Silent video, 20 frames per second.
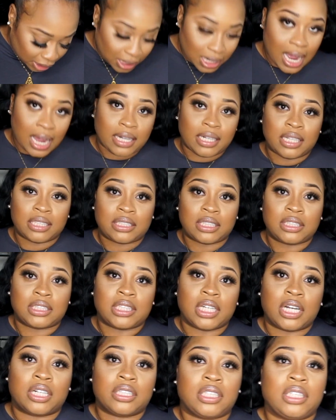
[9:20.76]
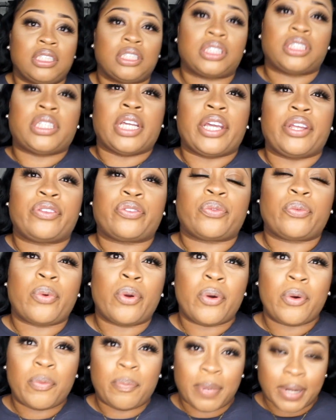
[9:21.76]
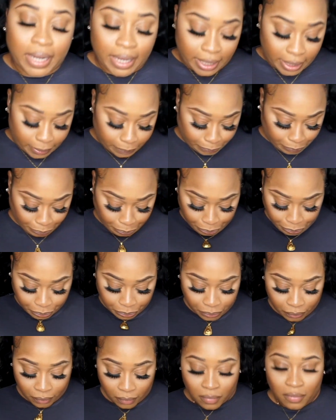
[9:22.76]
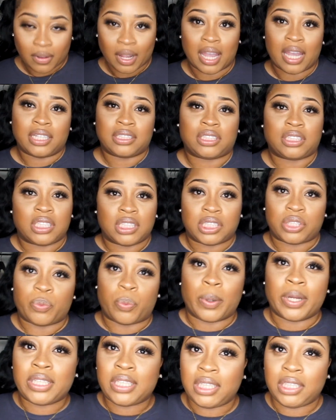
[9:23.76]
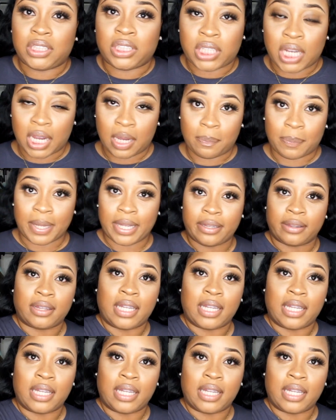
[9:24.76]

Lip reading: not necessarily see-through, but it's just really cheap and